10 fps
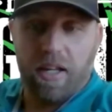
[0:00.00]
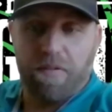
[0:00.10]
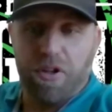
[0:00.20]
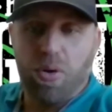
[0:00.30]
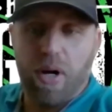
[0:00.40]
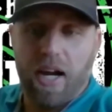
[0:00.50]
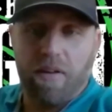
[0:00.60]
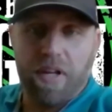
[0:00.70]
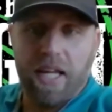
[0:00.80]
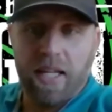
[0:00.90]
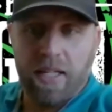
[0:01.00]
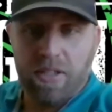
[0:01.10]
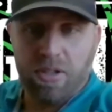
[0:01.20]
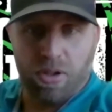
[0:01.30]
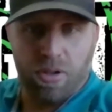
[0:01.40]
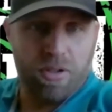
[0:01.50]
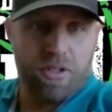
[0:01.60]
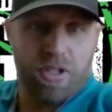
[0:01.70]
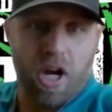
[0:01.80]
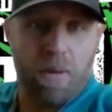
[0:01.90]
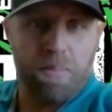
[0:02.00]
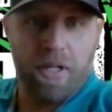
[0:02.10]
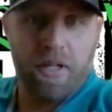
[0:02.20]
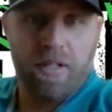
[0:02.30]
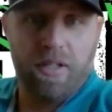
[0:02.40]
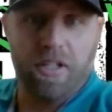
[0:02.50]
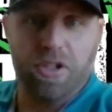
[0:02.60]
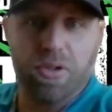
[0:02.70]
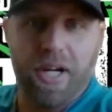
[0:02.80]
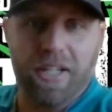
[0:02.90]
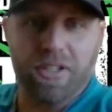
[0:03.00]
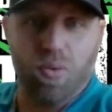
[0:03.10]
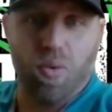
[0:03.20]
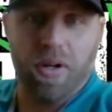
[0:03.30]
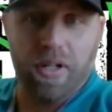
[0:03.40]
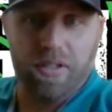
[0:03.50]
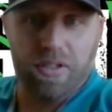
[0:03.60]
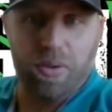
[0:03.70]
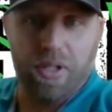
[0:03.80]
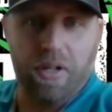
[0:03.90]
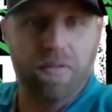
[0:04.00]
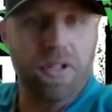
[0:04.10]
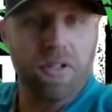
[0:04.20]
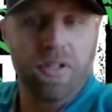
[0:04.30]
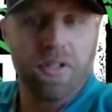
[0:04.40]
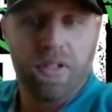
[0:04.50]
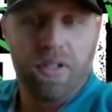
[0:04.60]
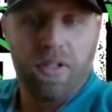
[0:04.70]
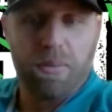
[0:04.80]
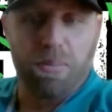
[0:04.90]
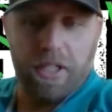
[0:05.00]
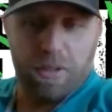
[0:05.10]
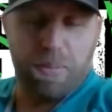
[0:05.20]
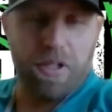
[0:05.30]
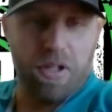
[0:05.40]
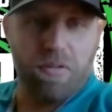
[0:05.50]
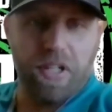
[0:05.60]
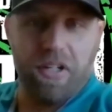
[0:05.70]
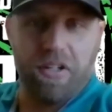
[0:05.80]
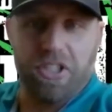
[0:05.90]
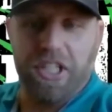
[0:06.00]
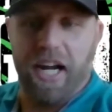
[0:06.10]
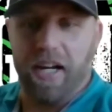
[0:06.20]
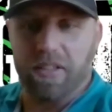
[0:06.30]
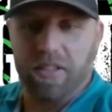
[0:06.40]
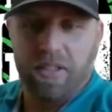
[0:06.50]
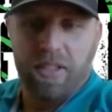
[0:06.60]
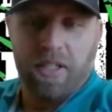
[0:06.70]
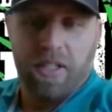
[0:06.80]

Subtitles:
if you have any certain topic that you guys want us to cover, please put it over here in the chats.